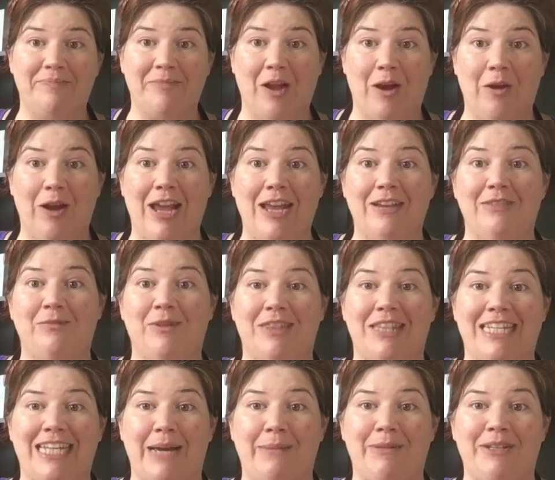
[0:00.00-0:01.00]
All right. With
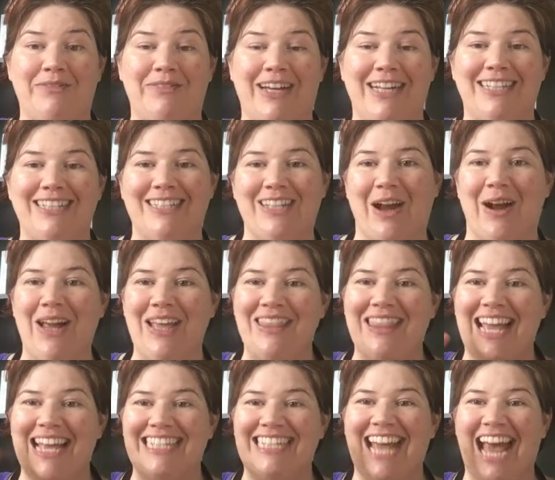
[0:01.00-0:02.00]
the TAMA device. All right.
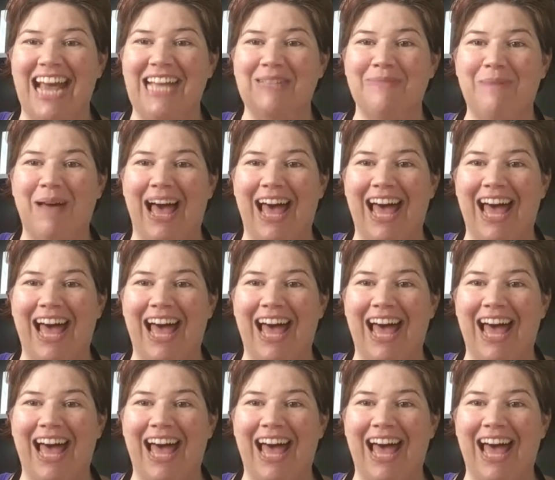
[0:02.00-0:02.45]
Thanks guys. Bye.